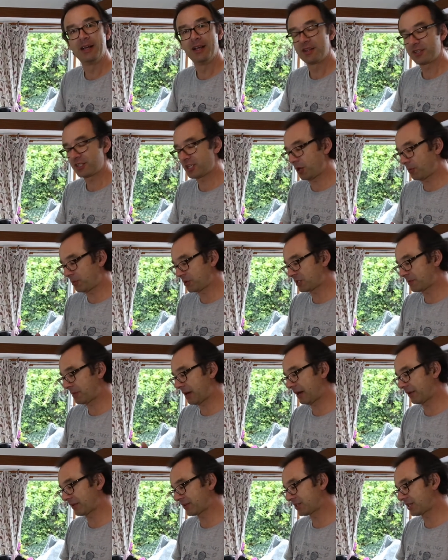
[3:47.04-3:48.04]
So it was
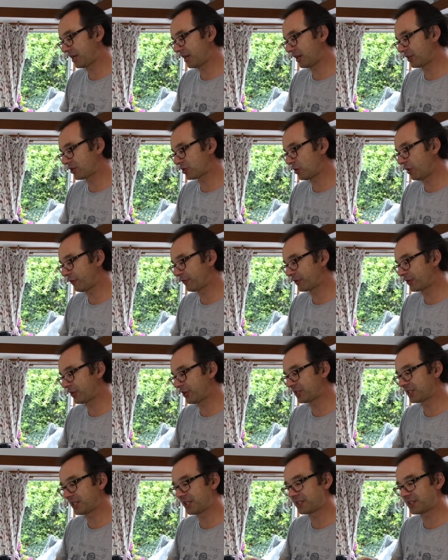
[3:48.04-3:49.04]
about 12 or
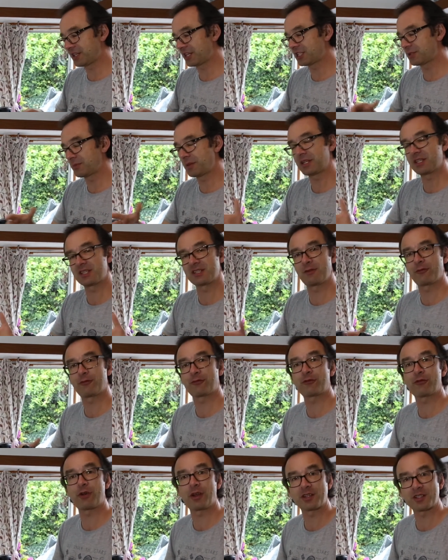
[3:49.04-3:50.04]
13 centimeters in
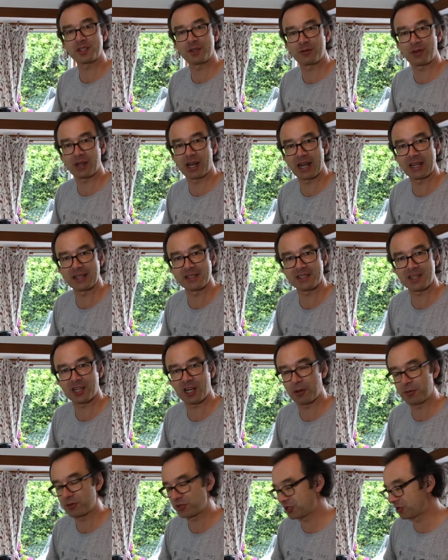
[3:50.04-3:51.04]
front of the lens that
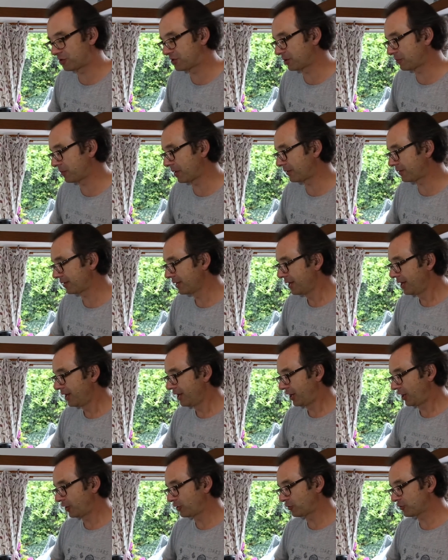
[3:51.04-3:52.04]
I was shooting with,
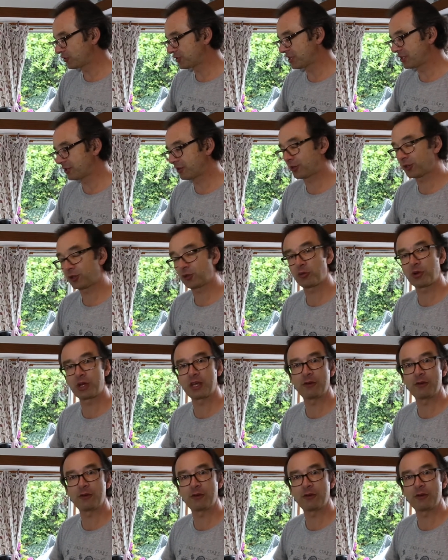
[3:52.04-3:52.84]
and you'll see the 3